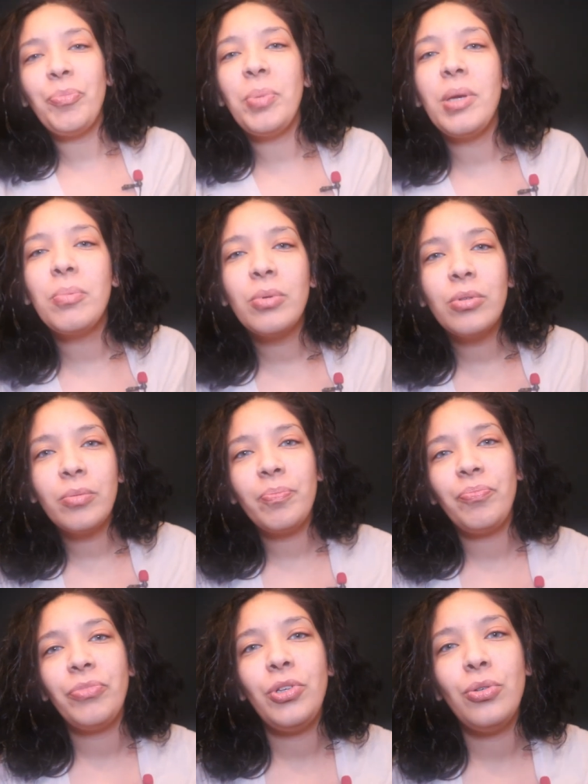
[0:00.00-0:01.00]
People
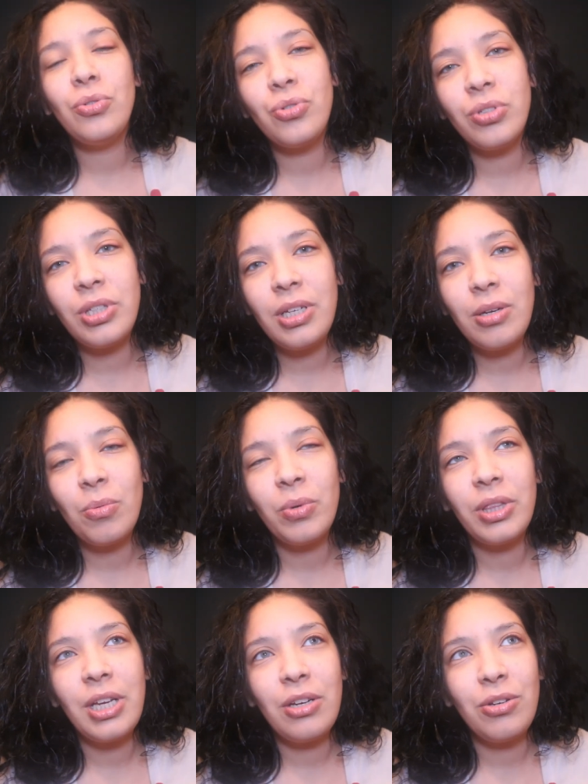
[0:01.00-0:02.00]
usually,
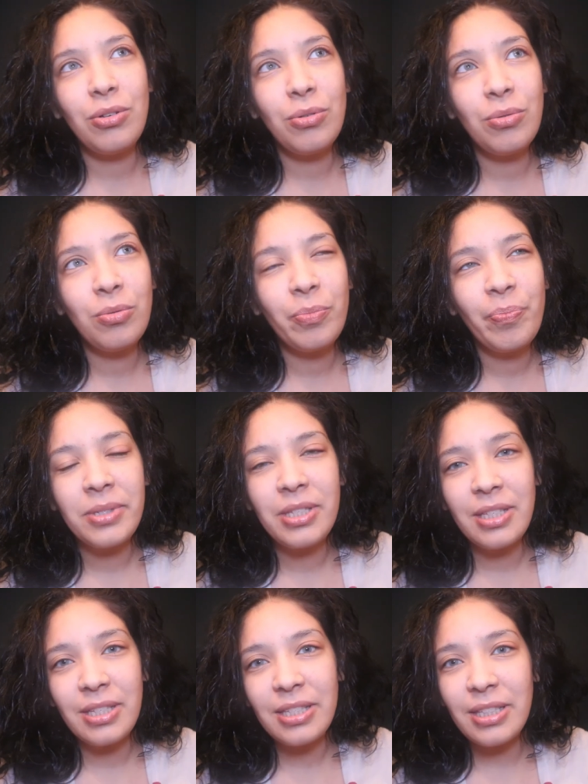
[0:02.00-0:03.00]
what they do,
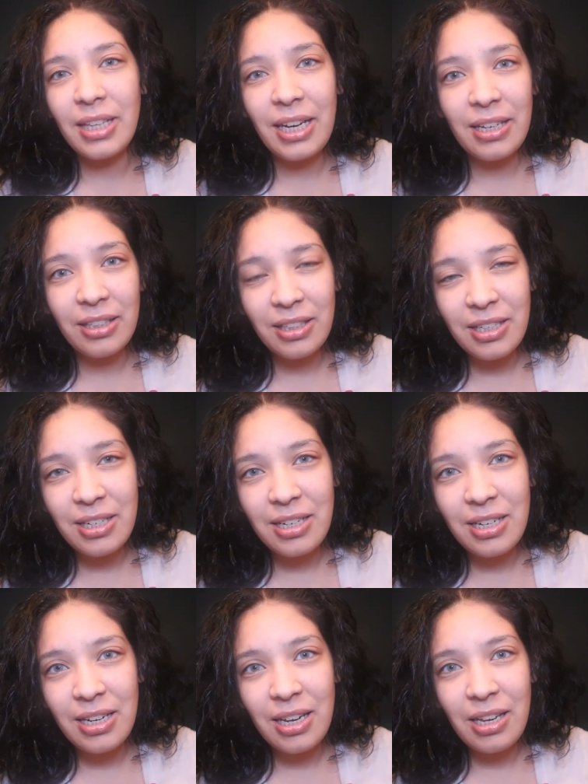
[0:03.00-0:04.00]
since
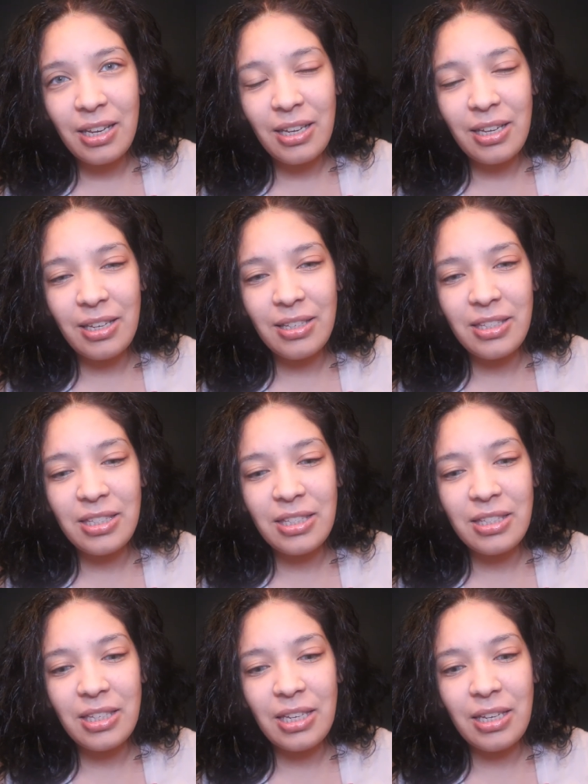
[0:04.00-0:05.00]
lanolin
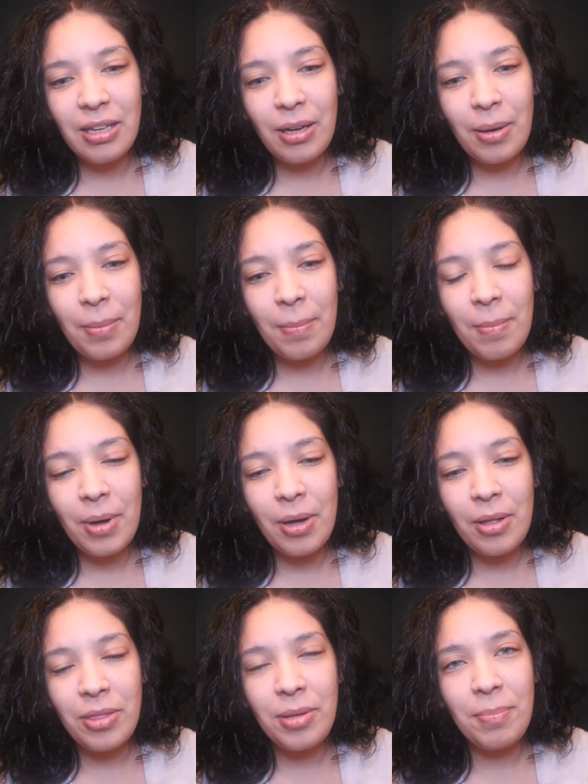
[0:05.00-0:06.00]
is
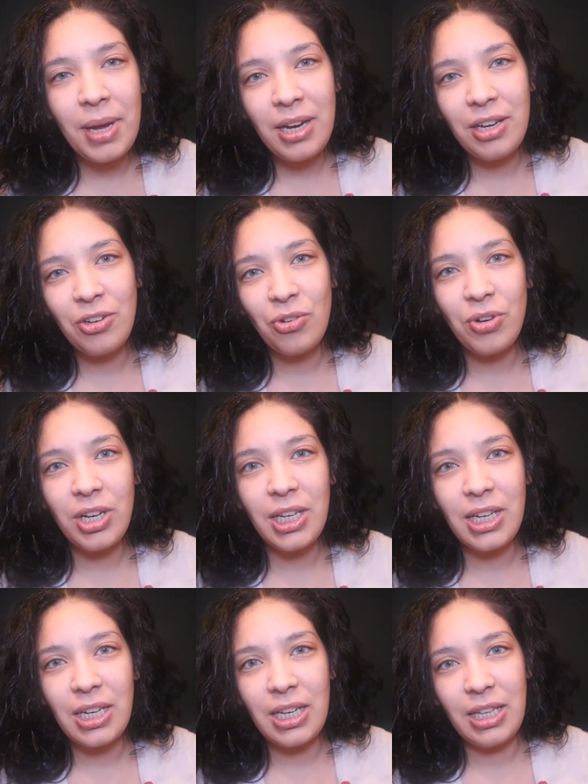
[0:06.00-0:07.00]
uh, the main
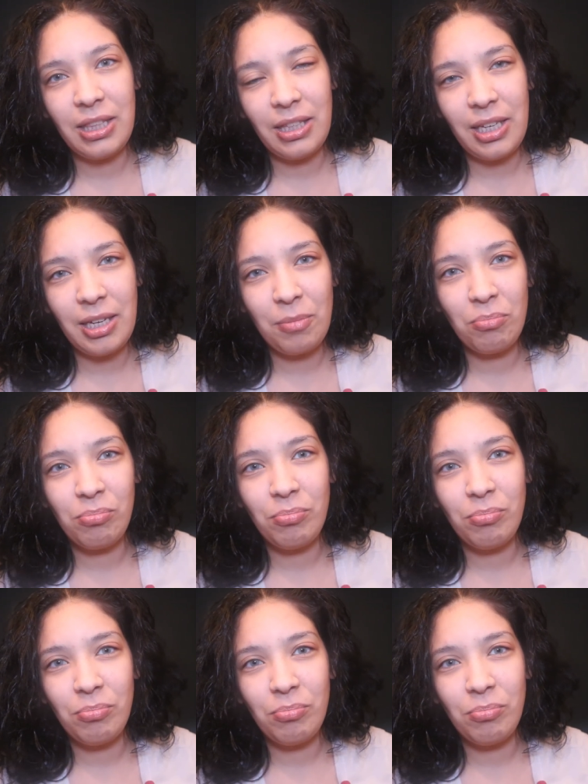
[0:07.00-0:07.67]
ingredient in like